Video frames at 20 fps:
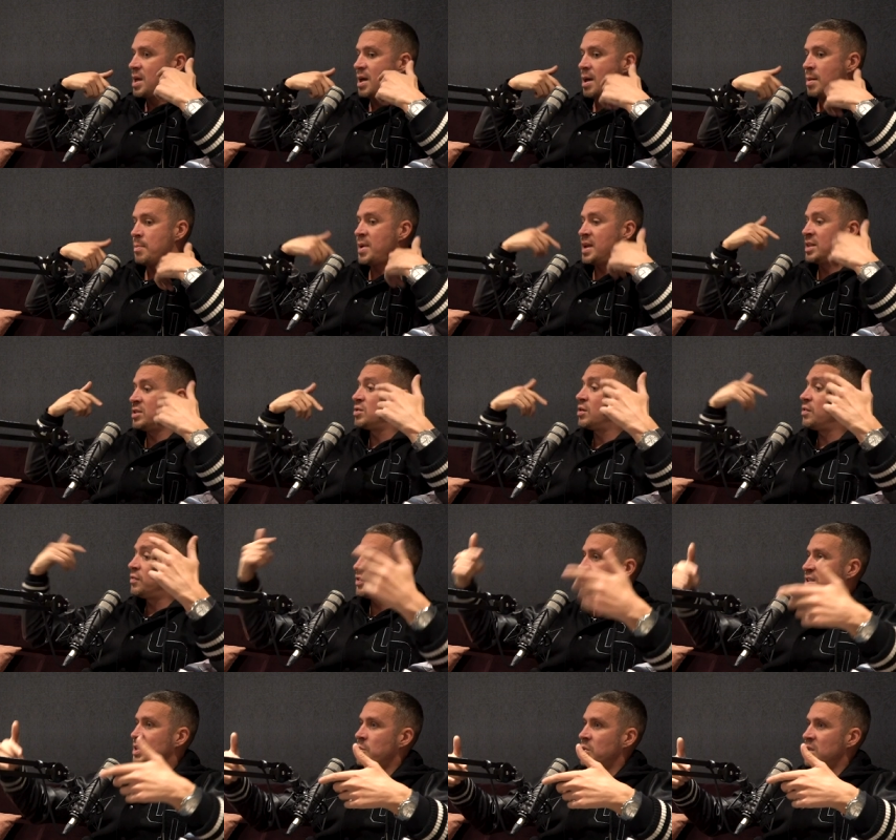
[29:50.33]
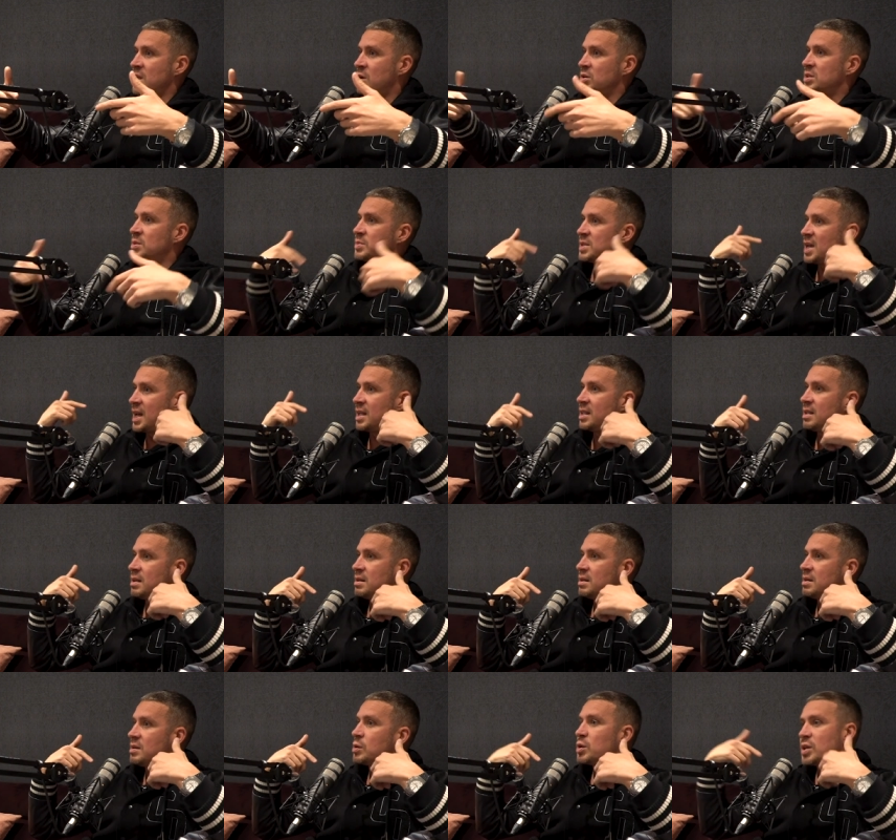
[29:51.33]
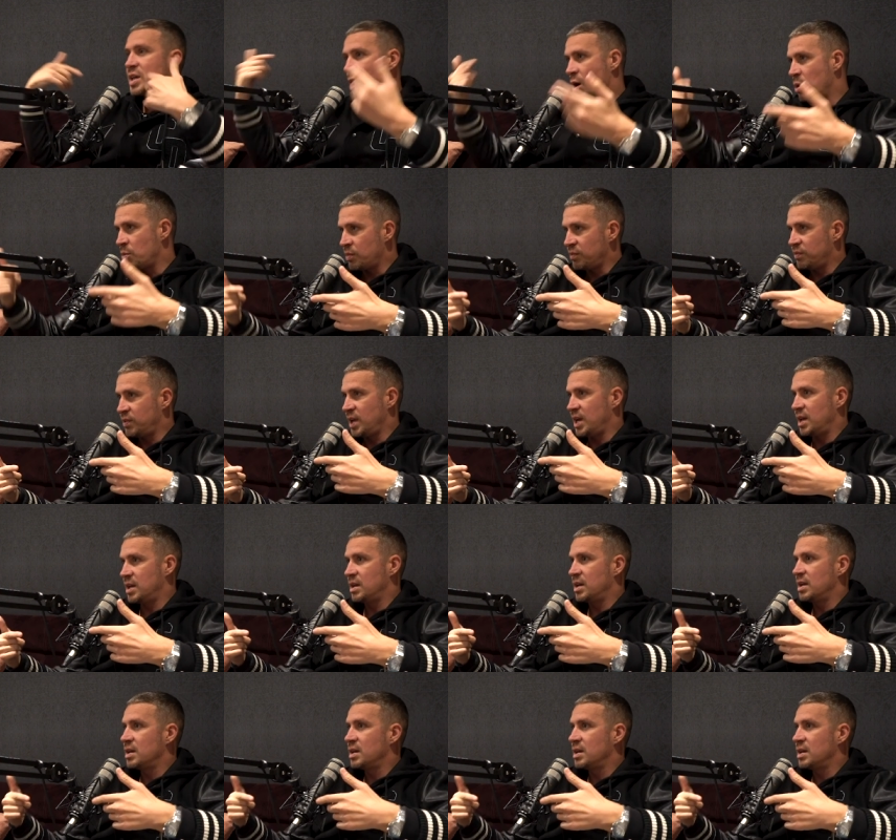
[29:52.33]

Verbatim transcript: a mentor for someone else, I'm saying, get on with it